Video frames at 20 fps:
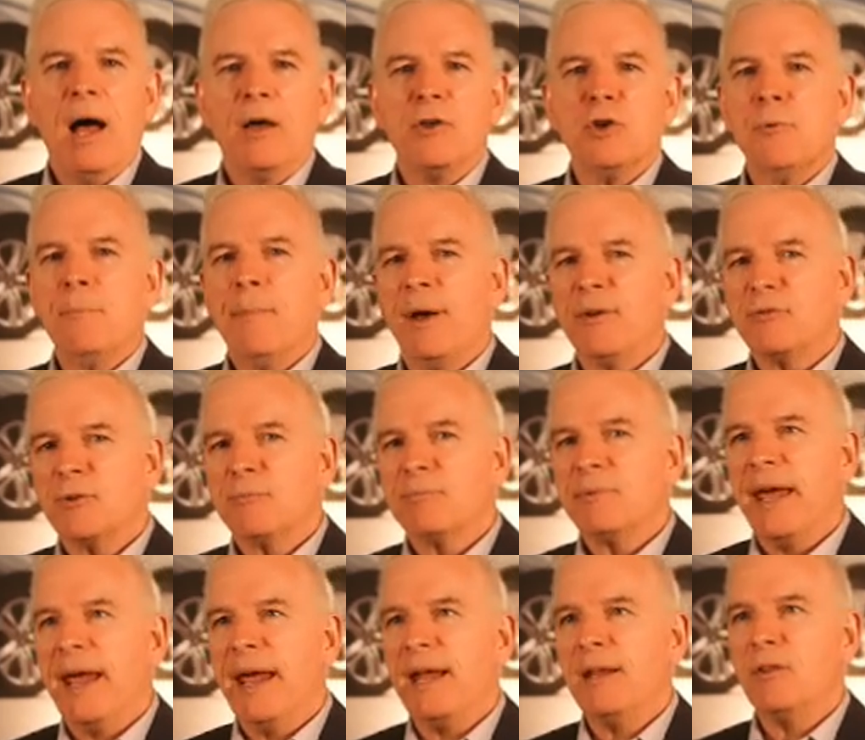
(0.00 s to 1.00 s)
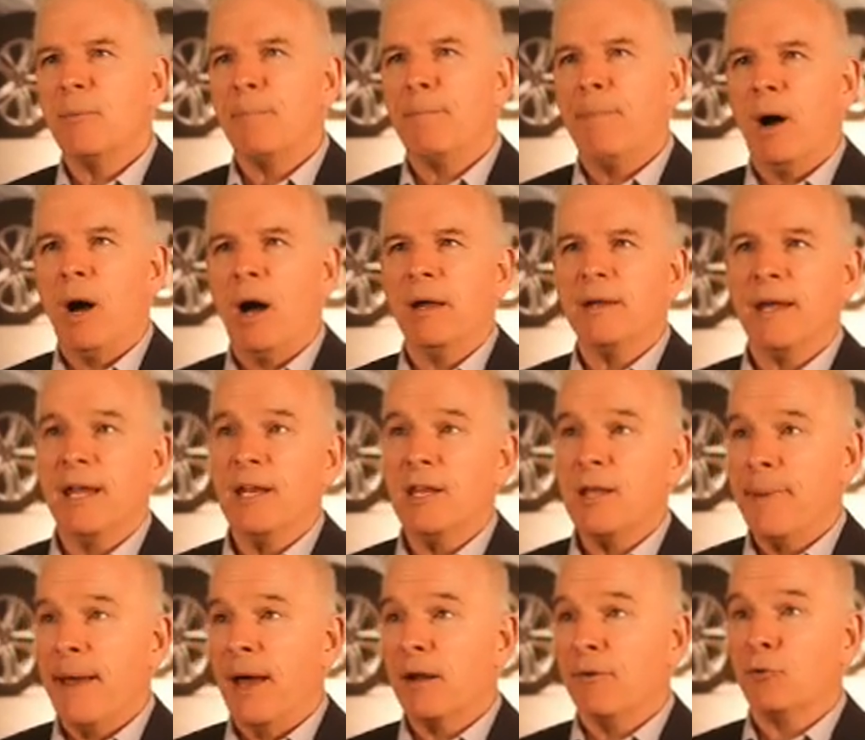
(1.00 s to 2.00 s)
You must obtain the bond in the
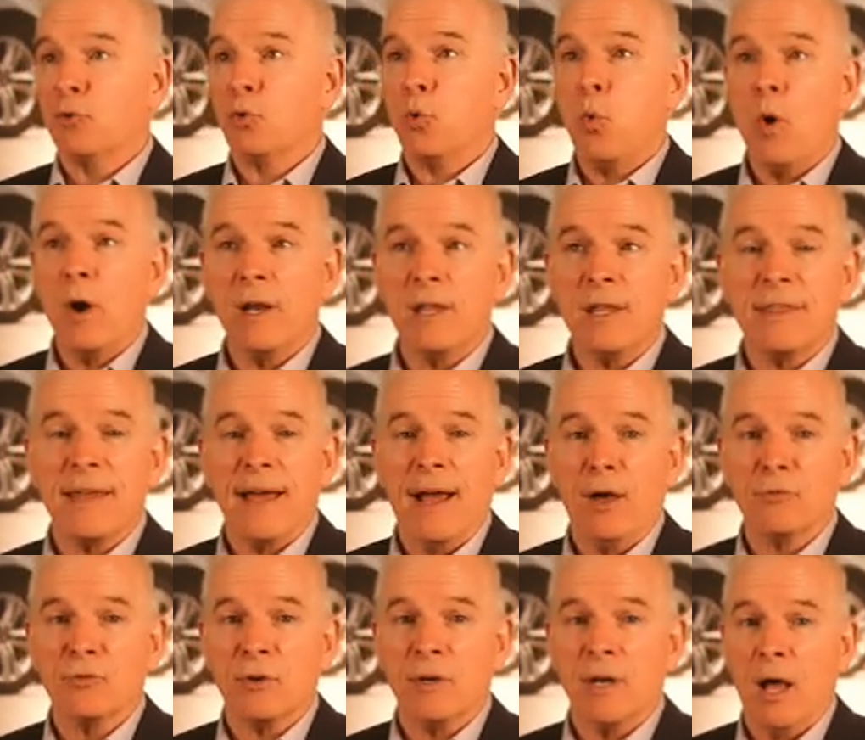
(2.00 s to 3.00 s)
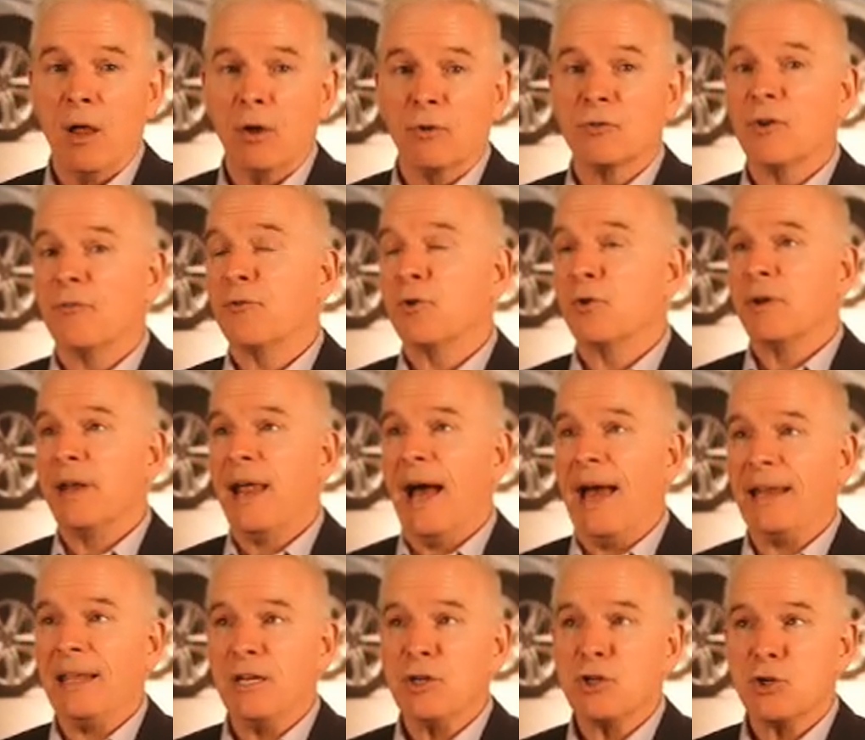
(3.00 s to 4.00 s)
amount of $20,000 if you're
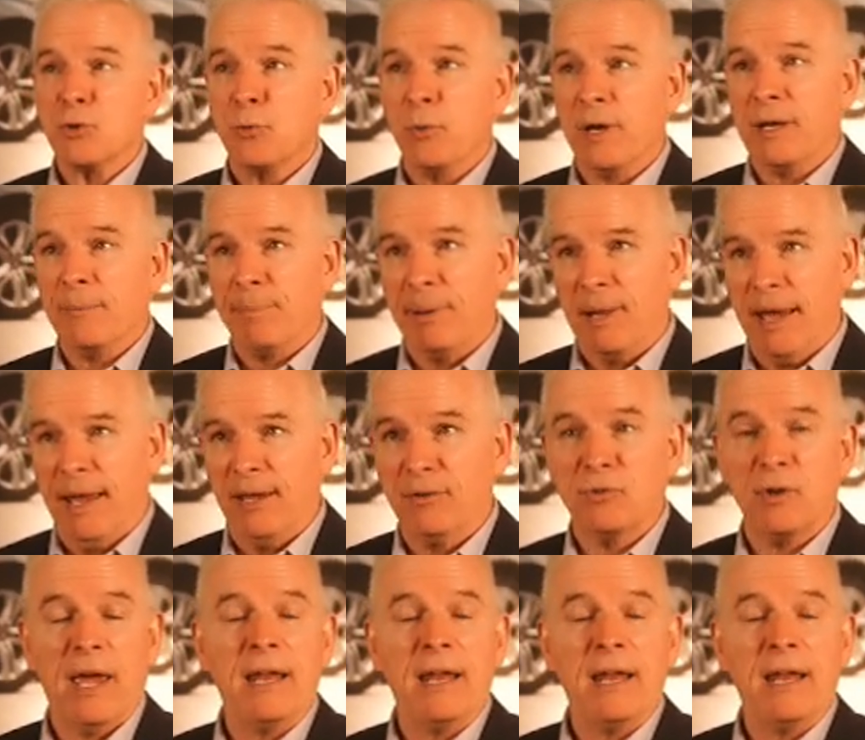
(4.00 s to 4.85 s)
not issuing plates,